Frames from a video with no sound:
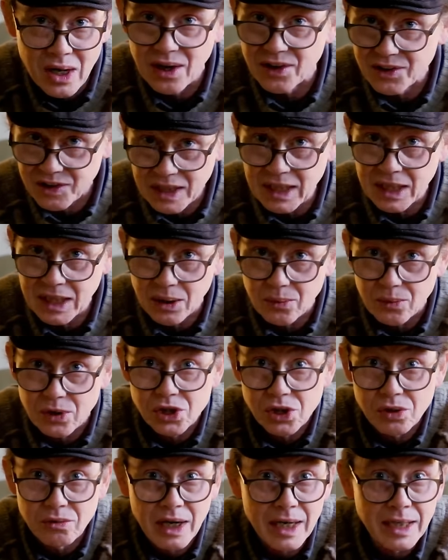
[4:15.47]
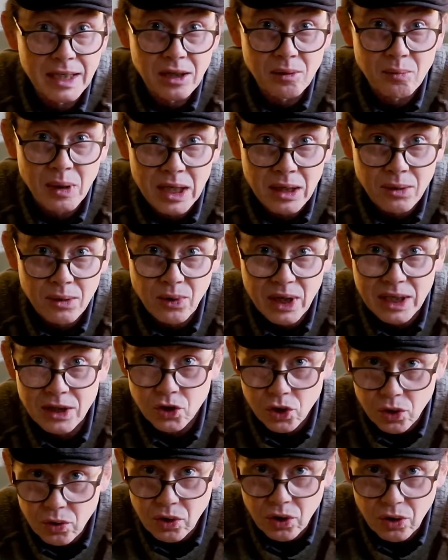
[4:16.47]
I think it was uranium anyway,
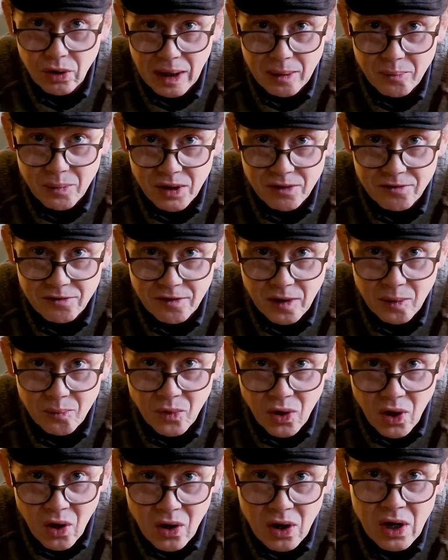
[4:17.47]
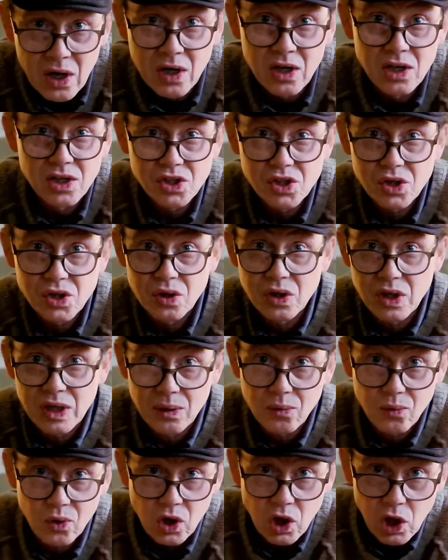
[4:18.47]
do correct me if I'm wrong, so that
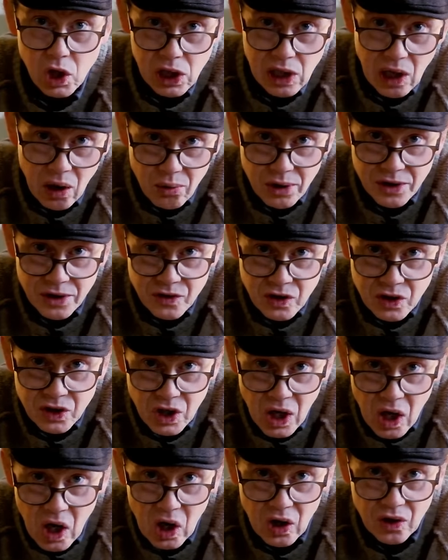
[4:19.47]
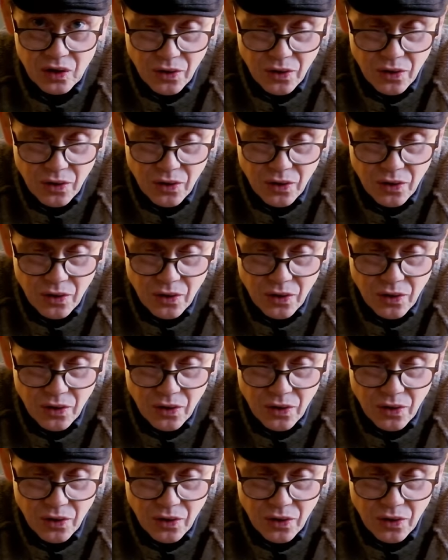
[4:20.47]
it would glow in the dark.